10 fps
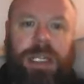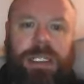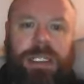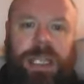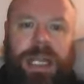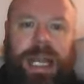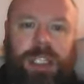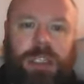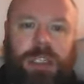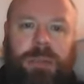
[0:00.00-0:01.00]
this
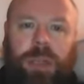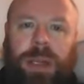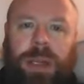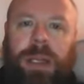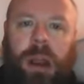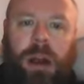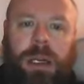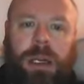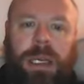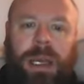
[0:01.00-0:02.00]
connection between the
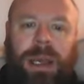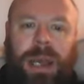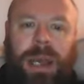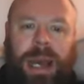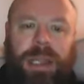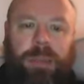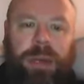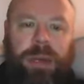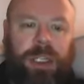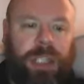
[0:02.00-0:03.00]
Arctic and the
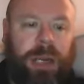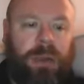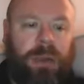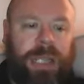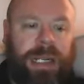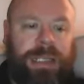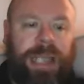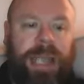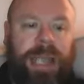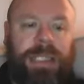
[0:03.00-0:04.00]
British Isles, and it
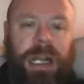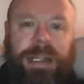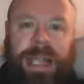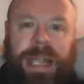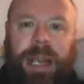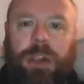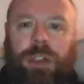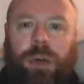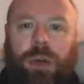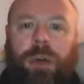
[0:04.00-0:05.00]
takes a day or
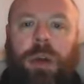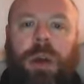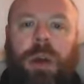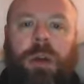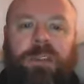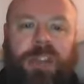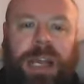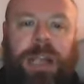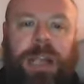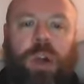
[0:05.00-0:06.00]
two for
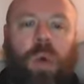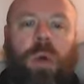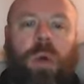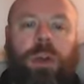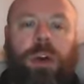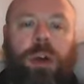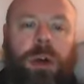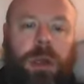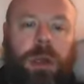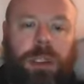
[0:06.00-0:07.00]
that cold
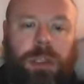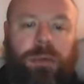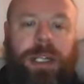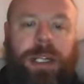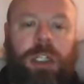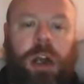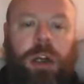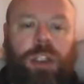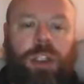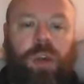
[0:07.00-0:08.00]
air to reach
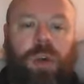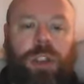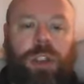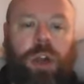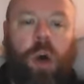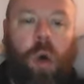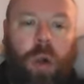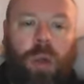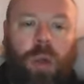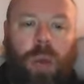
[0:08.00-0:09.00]
our shores. Now,
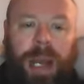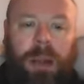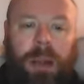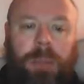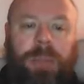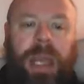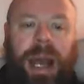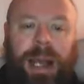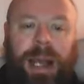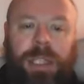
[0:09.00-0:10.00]
all the while,
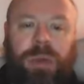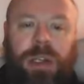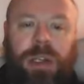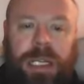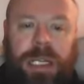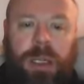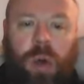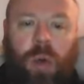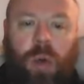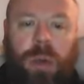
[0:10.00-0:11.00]
as we're seeing the
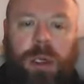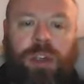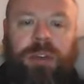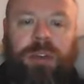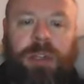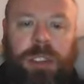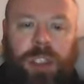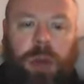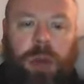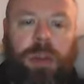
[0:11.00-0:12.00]
cold air drifting
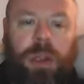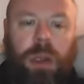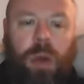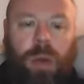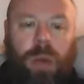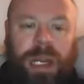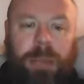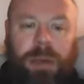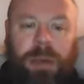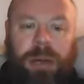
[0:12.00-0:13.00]
south, we're
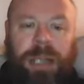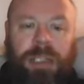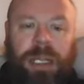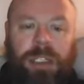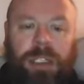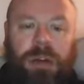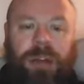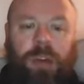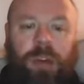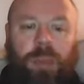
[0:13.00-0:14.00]
keeping our eyes on this
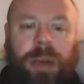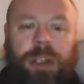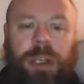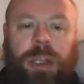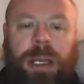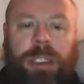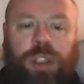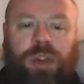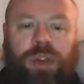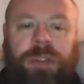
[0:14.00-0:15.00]
area of low pressure that is
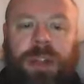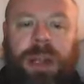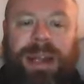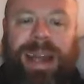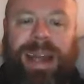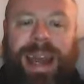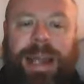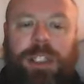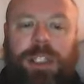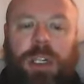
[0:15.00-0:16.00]
drifting and
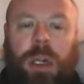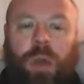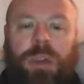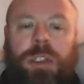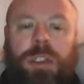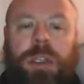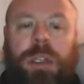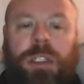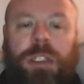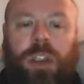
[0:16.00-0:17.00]
edging closer to
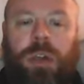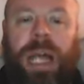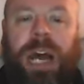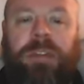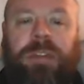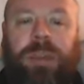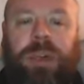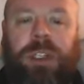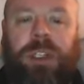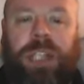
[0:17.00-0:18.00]
the southern half of the
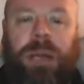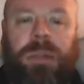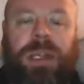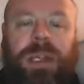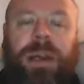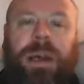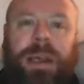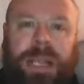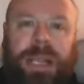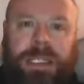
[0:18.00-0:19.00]
British Isles.
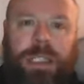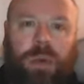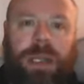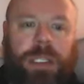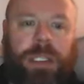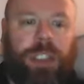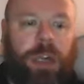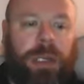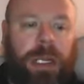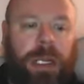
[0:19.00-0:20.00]
This is where the
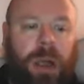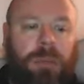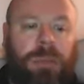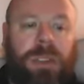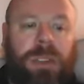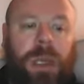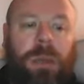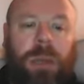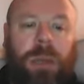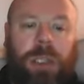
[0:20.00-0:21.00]
uncertainty comes,
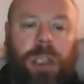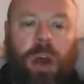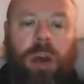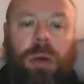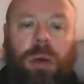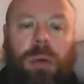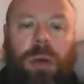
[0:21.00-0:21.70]
because how